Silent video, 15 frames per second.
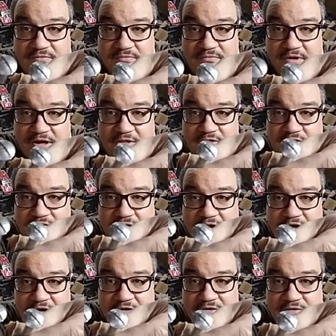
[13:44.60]
regular
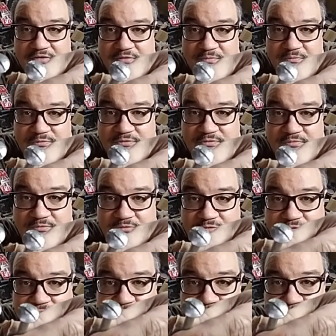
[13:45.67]
uh,
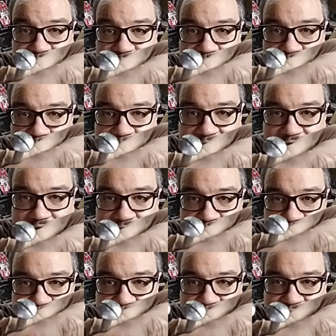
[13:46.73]
screwdriver
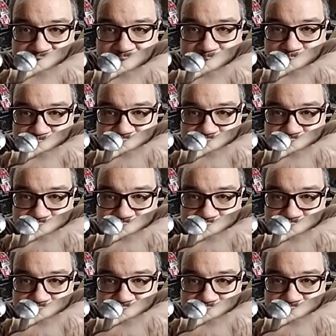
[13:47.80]
uh, heads